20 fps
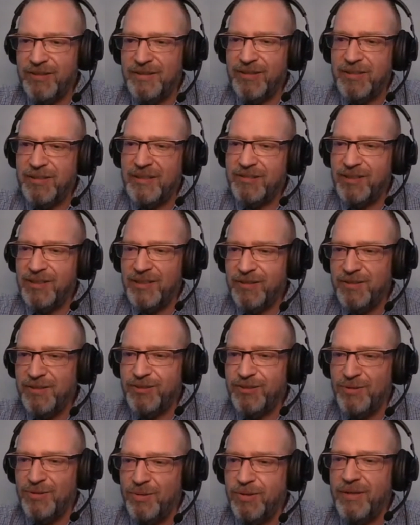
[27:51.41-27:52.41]
And I think
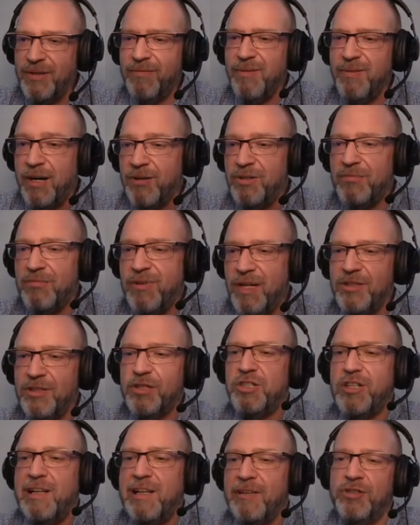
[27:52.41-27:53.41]
that's already a very,
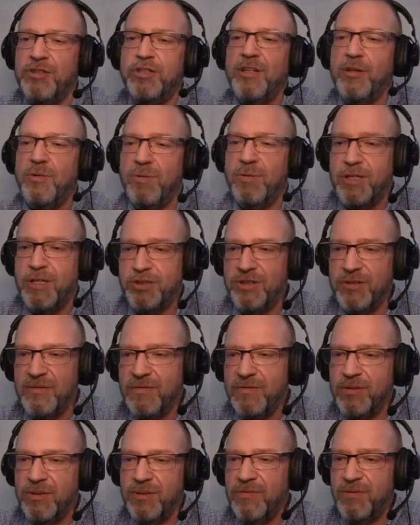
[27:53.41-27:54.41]
very challenging
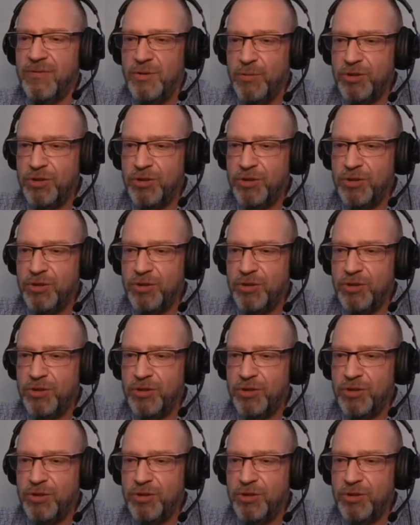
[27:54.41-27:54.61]
question for the